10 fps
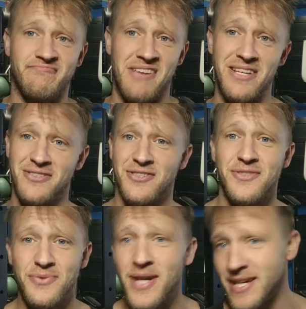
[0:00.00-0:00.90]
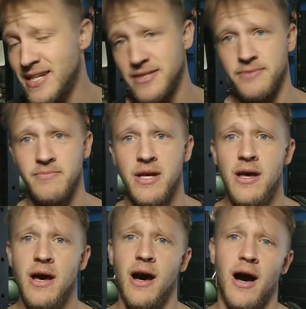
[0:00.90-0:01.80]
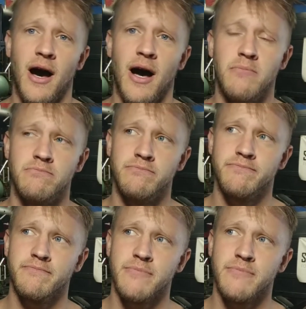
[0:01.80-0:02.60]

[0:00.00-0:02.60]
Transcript: And it's just the way it is. Um,